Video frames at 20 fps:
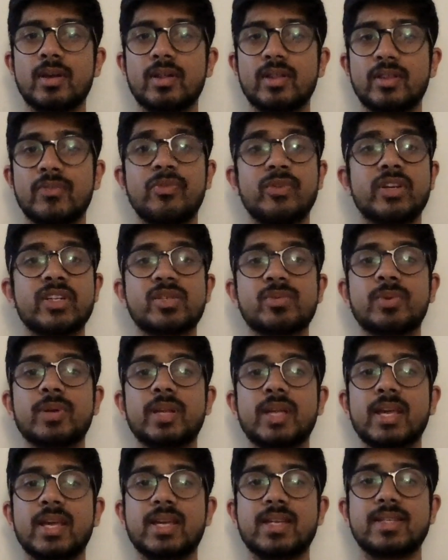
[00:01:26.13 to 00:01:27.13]
The first
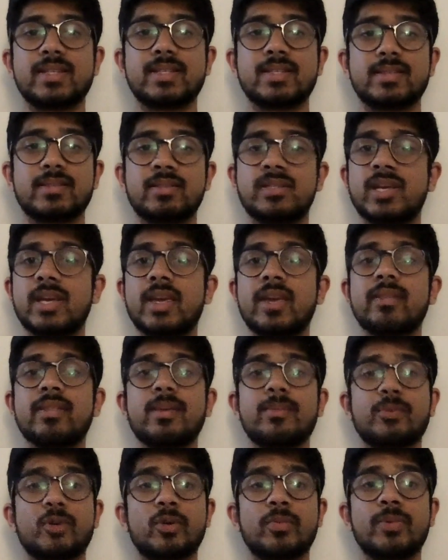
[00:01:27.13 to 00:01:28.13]
one is taking the
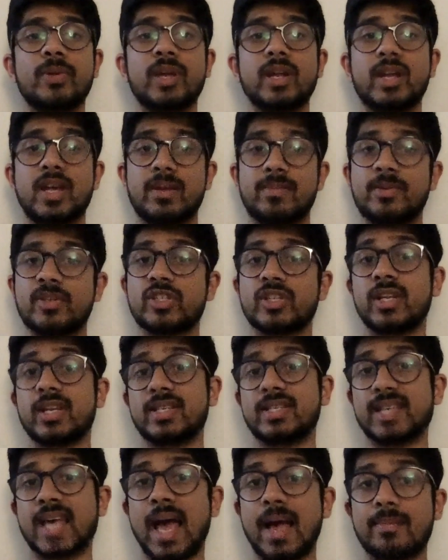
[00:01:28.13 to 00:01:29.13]
appropriate admission
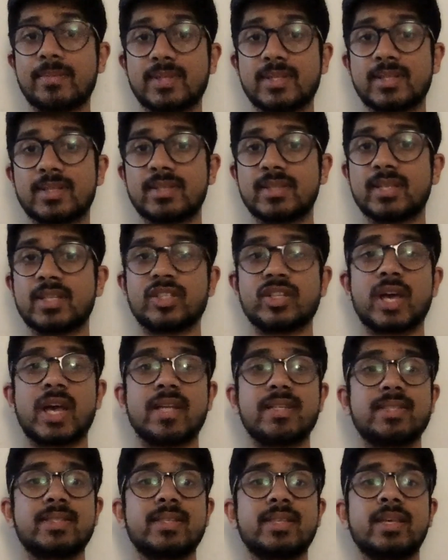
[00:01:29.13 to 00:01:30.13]
exams, such
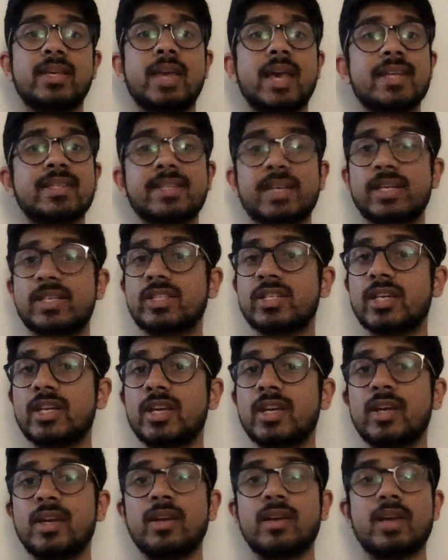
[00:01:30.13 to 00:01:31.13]
as the SAT
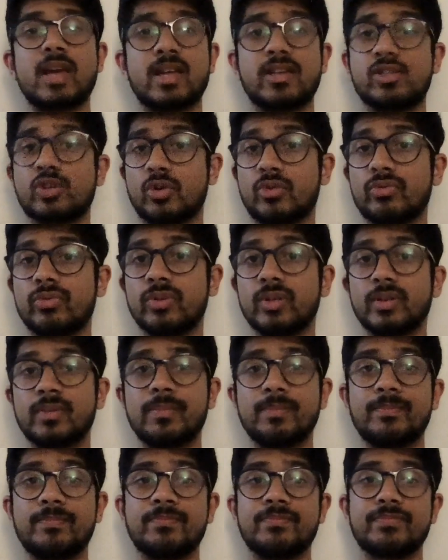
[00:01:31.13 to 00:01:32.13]
and TOEFL.
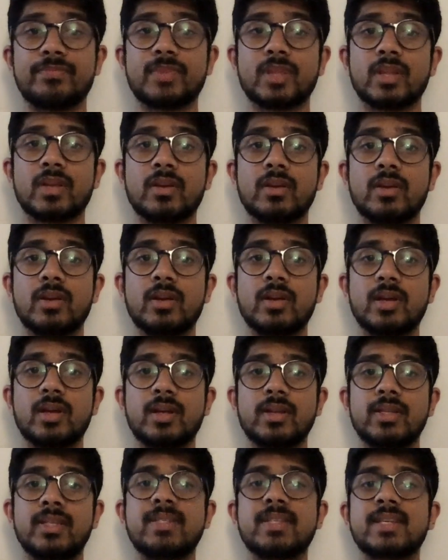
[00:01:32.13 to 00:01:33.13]

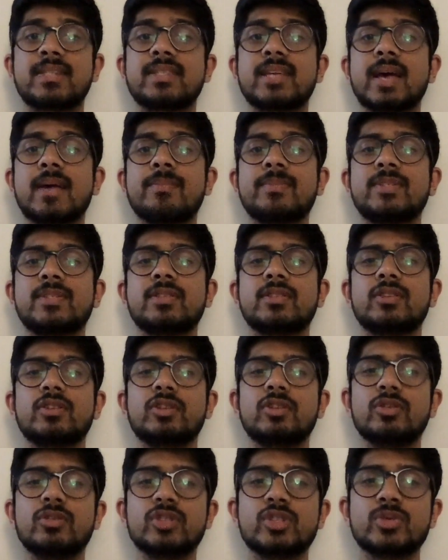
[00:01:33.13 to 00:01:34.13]
These exams
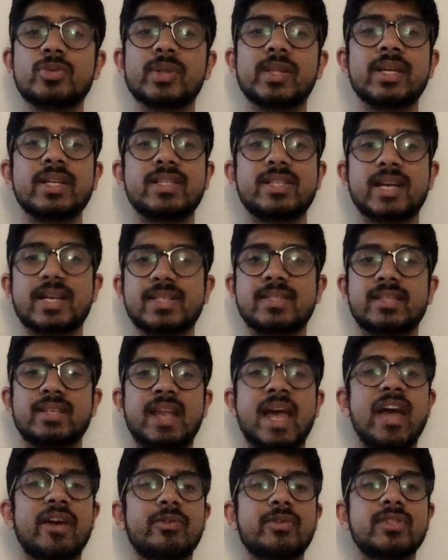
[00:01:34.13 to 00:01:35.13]
usually test
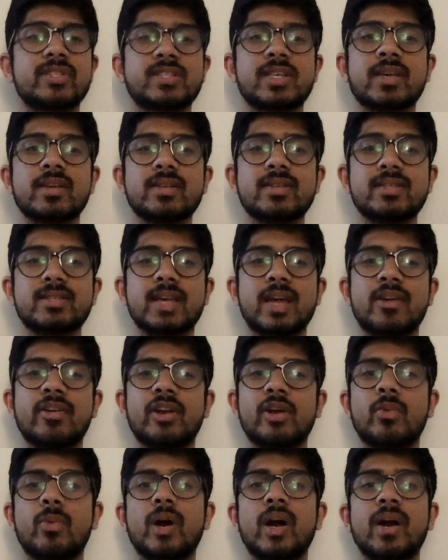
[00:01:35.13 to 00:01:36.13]
language skills and
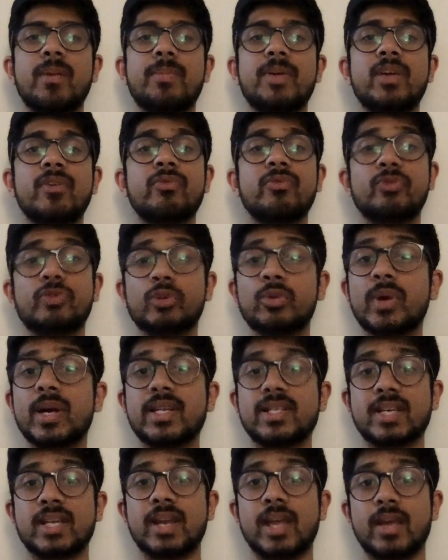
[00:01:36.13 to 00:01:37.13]
require being
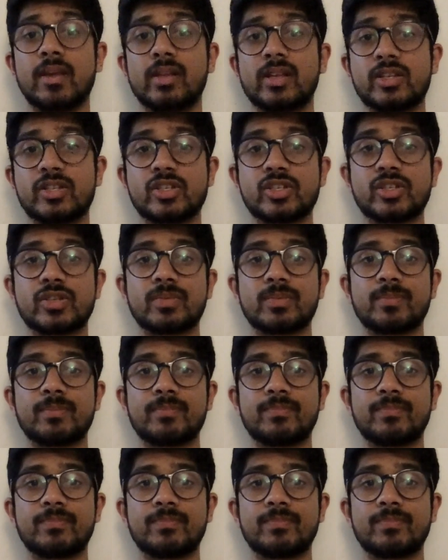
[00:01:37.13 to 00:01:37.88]
fluent in English.